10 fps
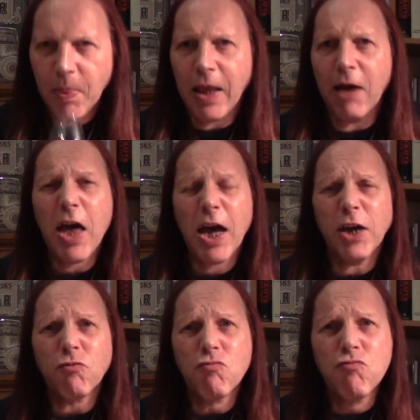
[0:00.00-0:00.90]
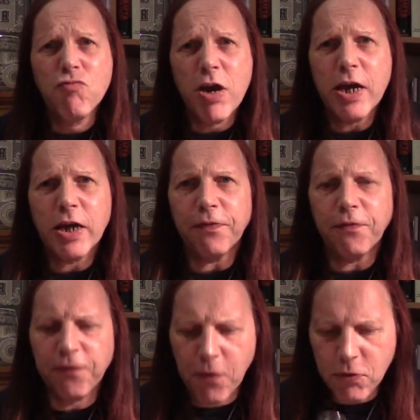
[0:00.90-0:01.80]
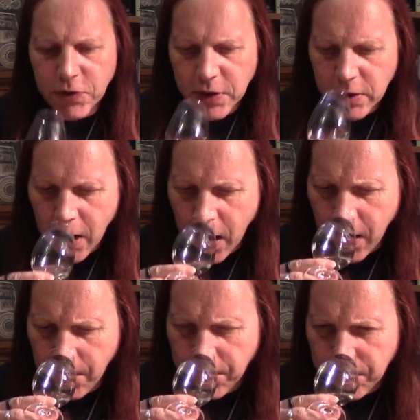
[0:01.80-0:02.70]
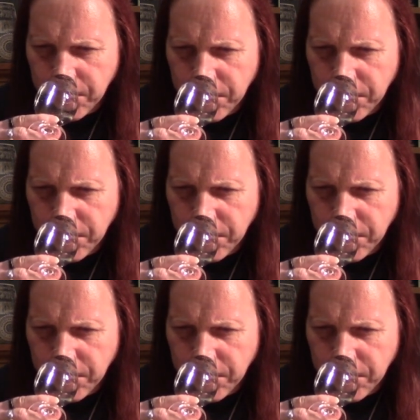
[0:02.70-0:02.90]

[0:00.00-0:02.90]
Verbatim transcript: Now that is really fruity, quite